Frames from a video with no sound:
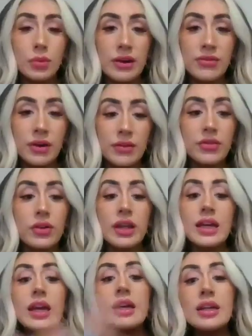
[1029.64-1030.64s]
a boyfriend for
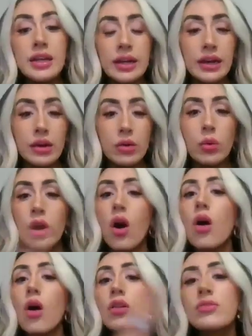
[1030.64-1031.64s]
like a year where
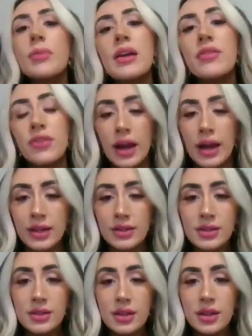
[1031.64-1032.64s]
all of my
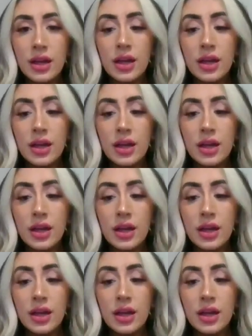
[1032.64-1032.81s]
friends,